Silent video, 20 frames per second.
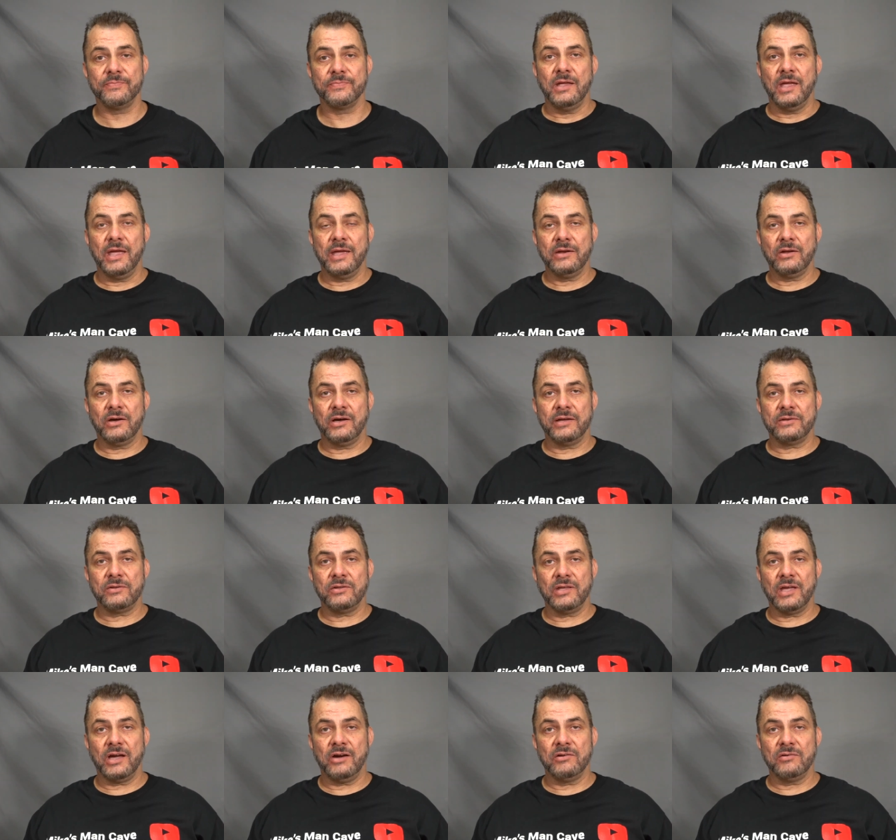And I had to
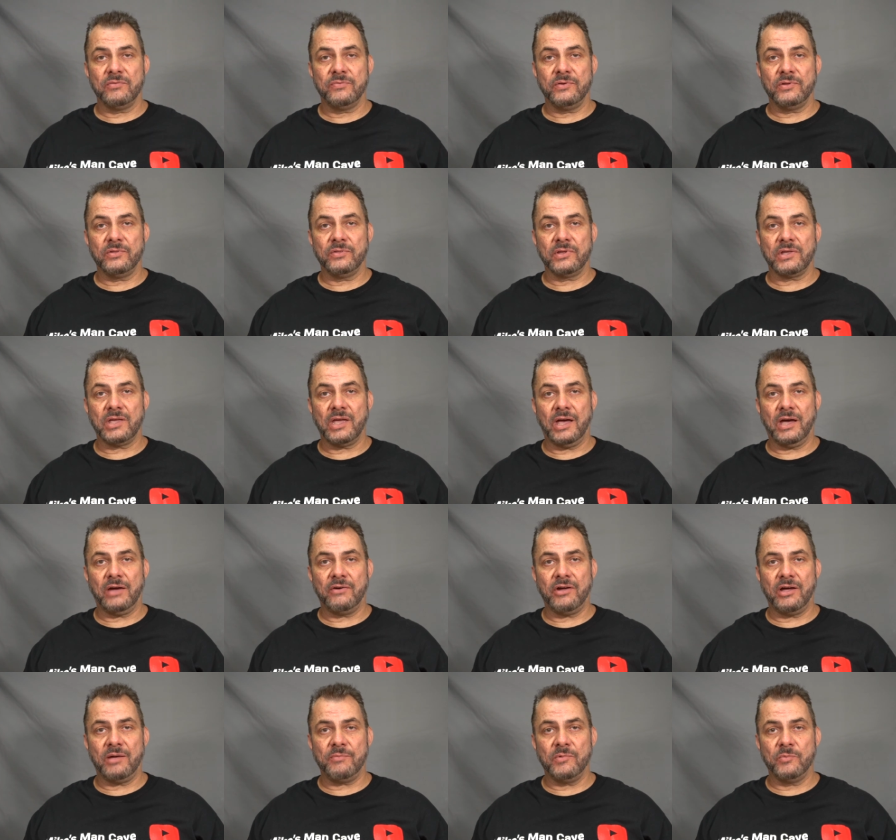go and fill the
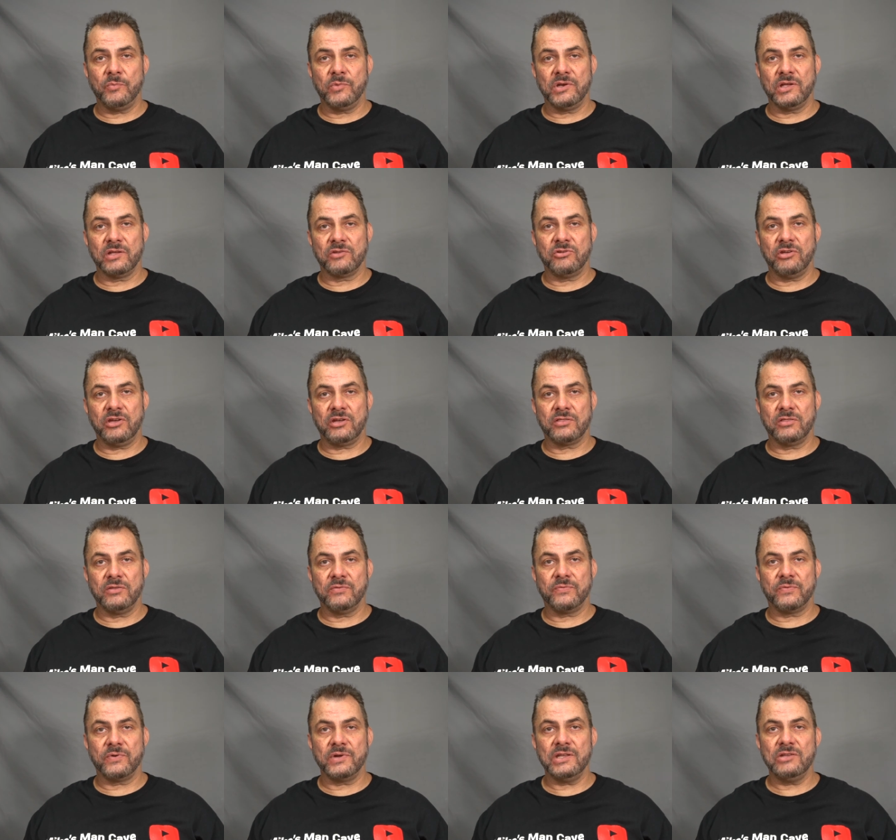car up, and when I checked the
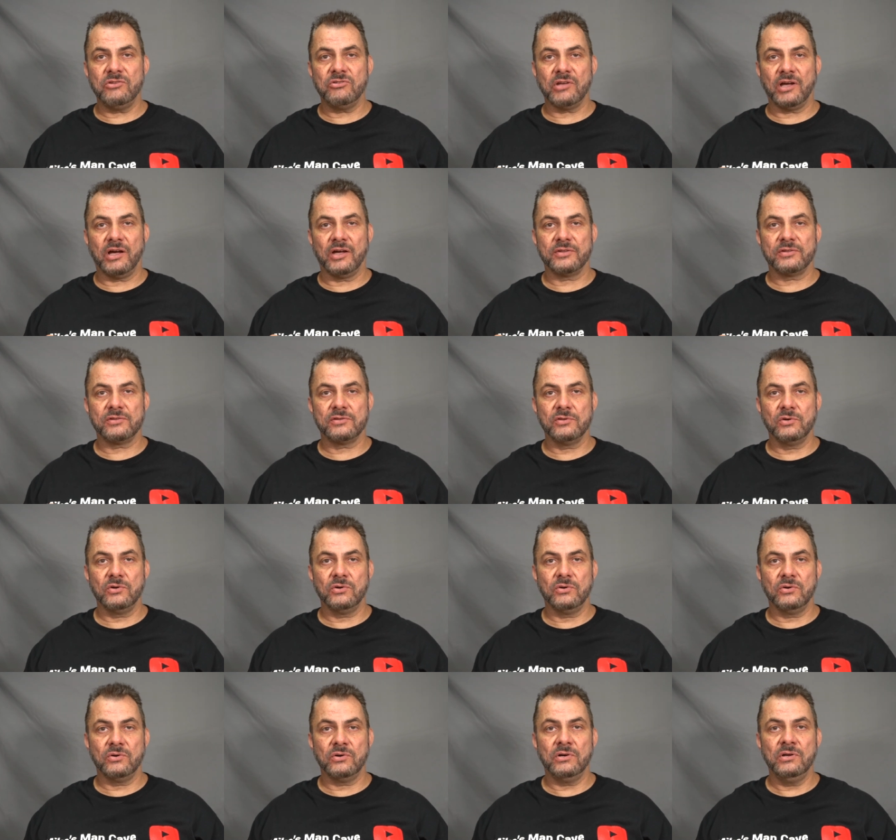fridge, I
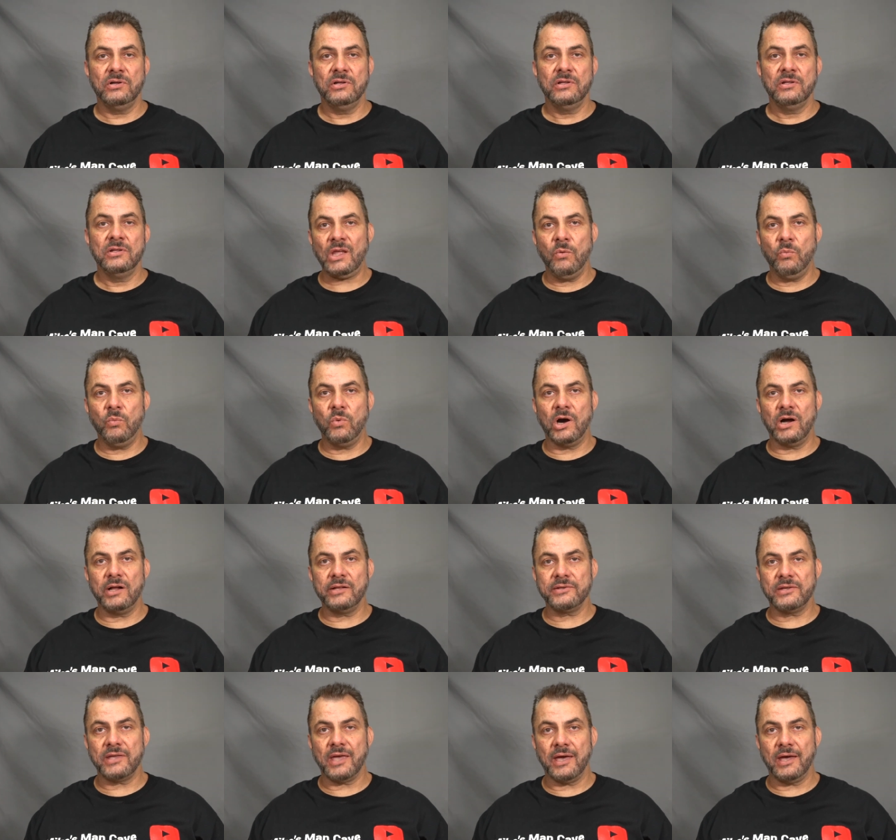saw
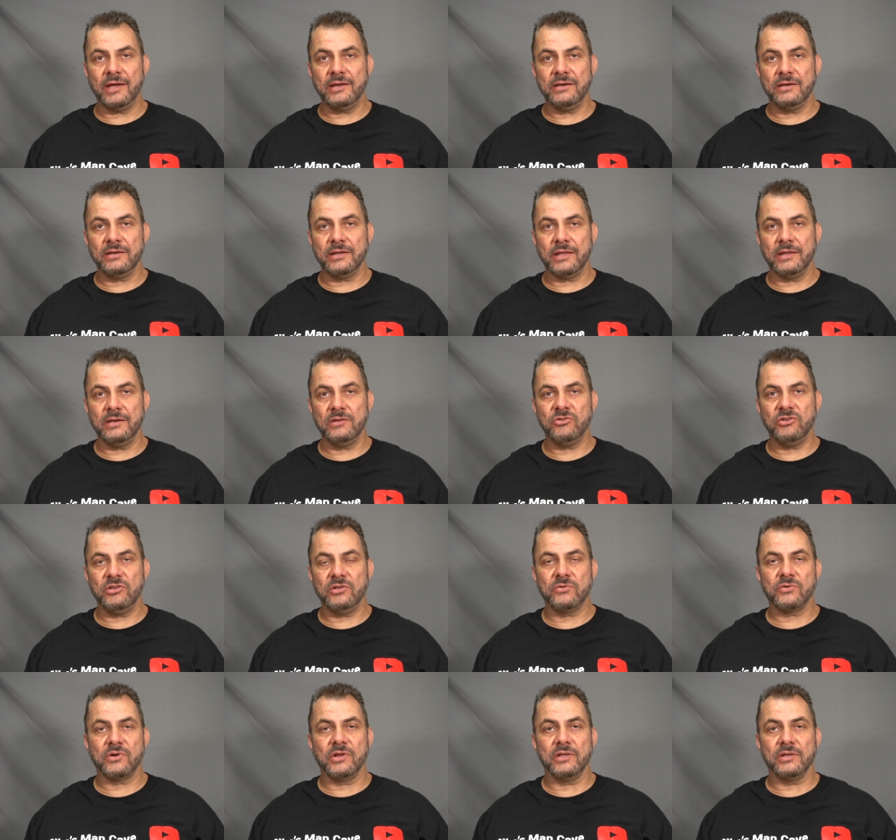Wildcat Energy
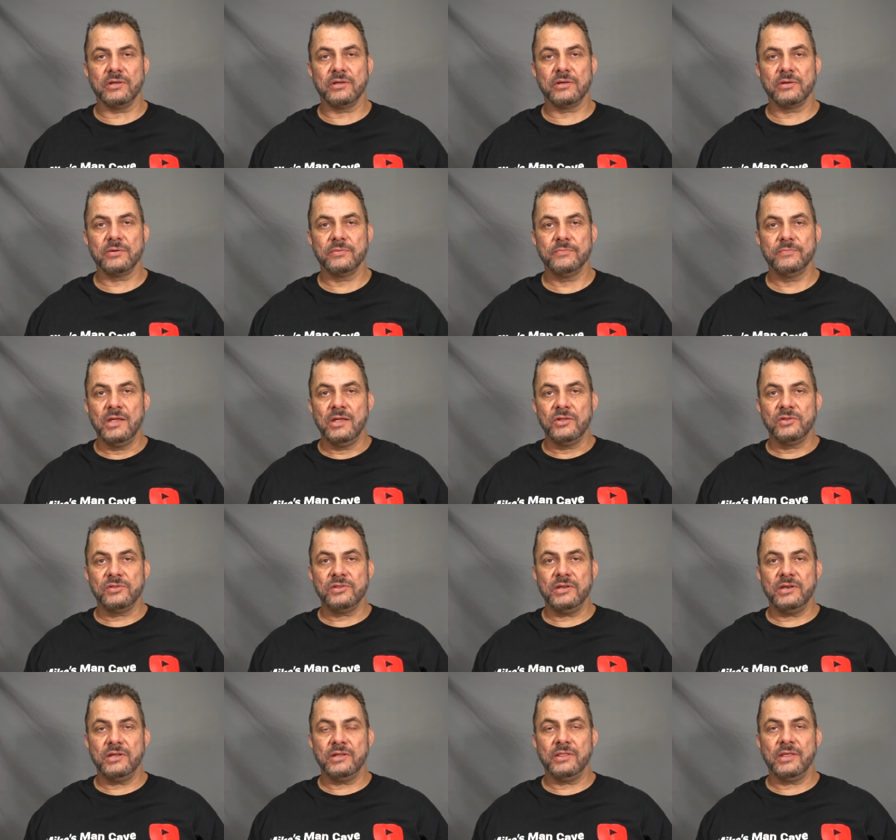Drink
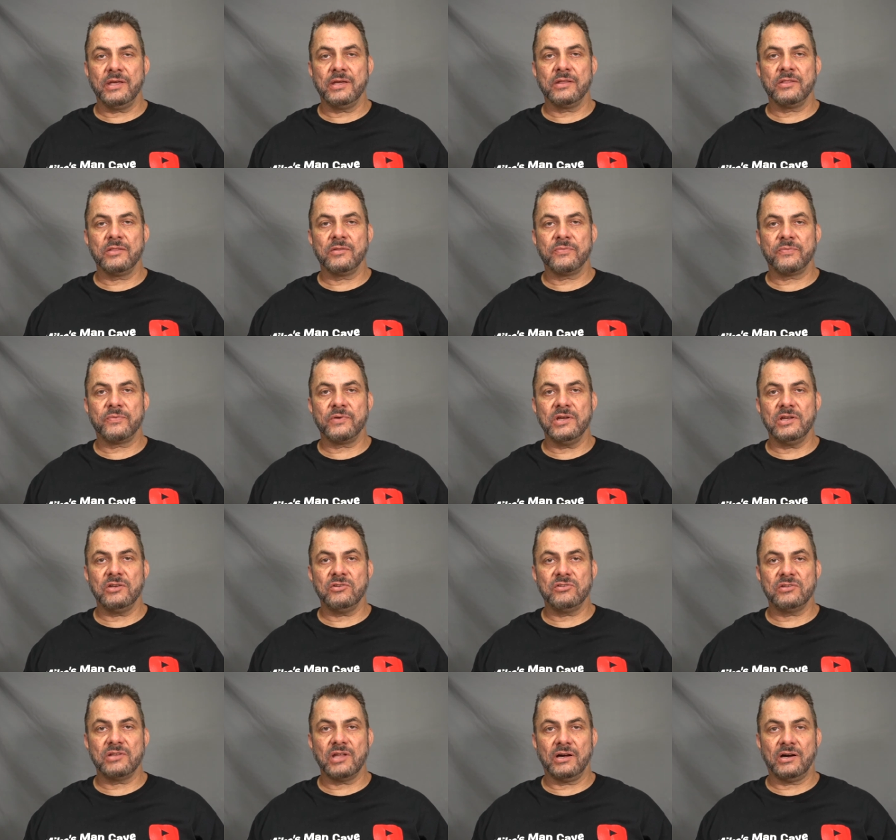sitting there in the
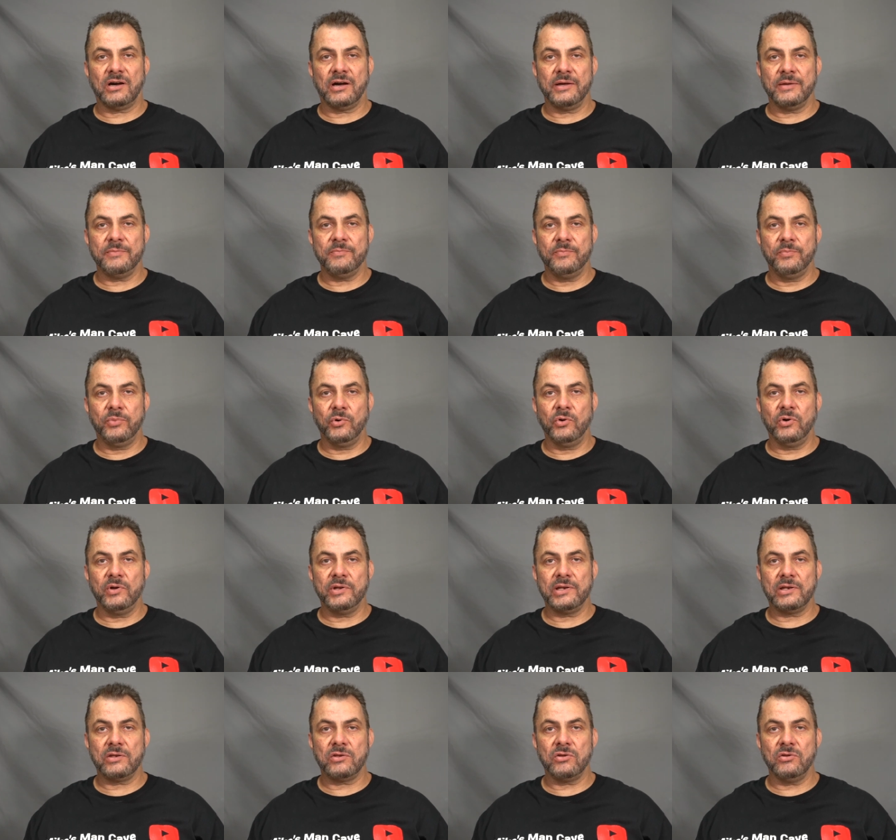fridge. So I
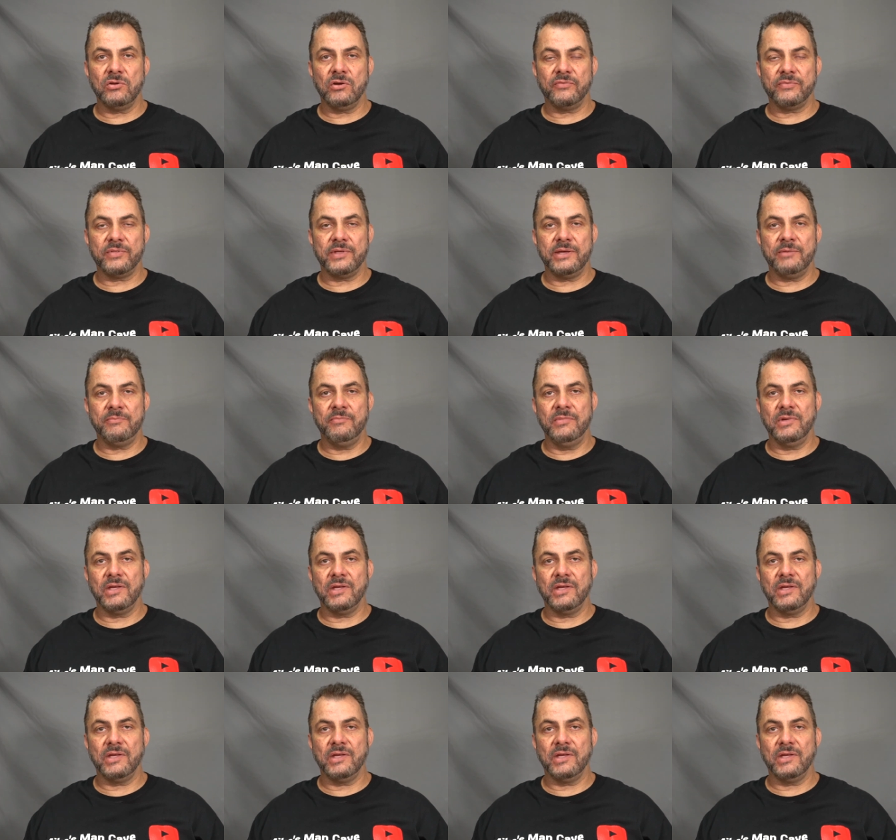bought two of them